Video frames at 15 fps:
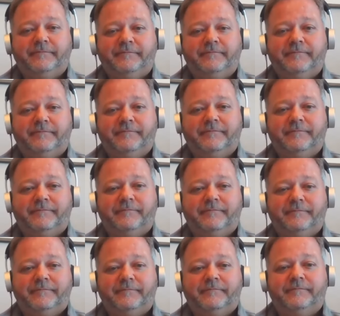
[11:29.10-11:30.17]

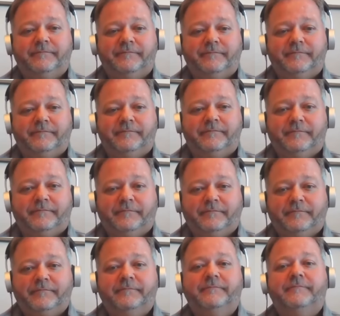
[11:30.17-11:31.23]

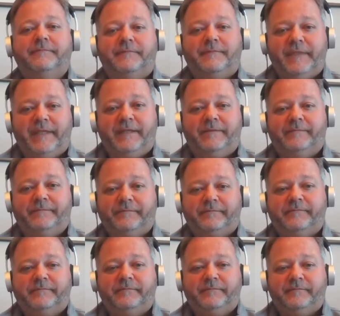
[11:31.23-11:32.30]

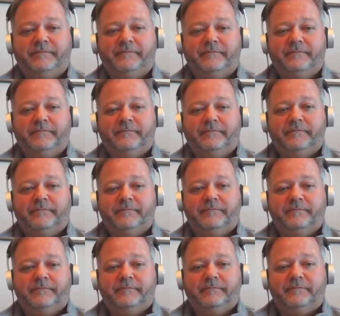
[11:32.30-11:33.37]

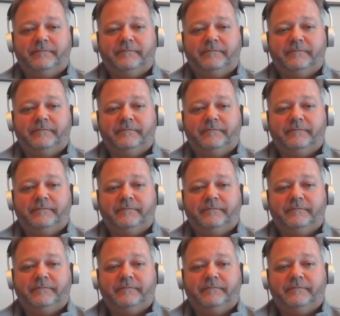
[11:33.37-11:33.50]
[no speech]